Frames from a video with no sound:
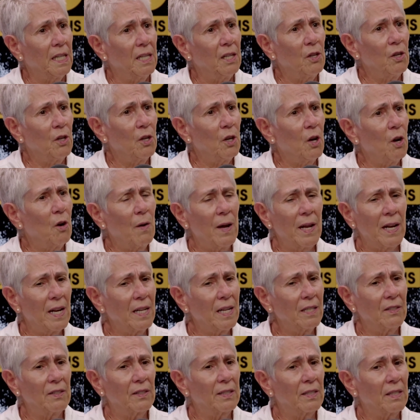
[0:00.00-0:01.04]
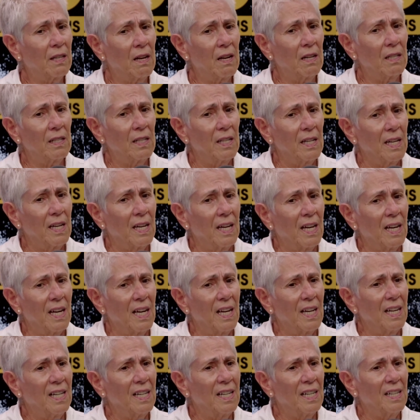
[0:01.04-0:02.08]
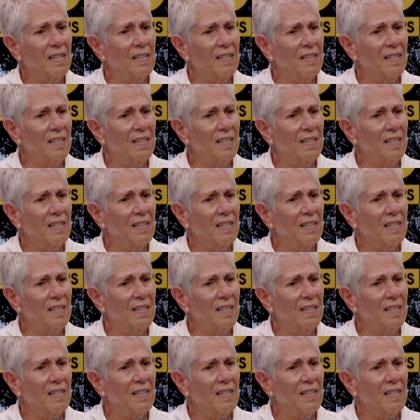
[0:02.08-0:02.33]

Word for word: You know, and I just thought, uh,